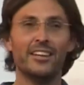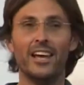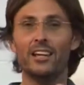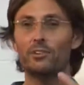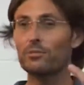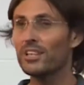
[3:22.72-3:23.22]

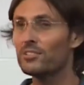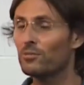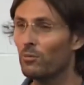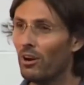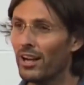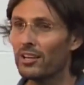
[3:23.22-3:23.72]
Now, the reason
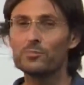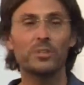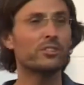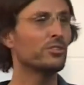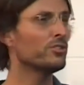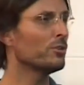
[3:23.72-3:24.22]
why is
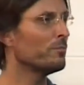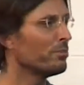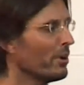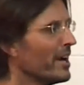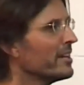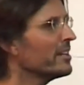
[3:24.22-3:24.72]
because you're
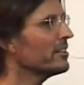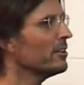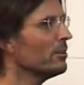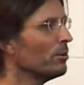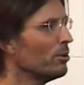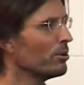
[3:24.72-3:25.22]
breaking
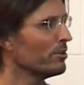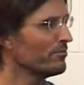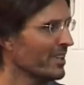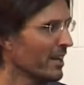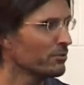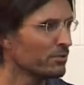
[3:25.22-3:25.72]
a law of
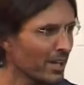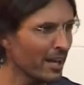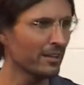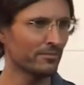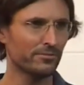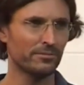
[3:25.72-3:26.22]
natural
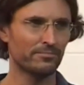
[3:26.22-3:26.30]
love.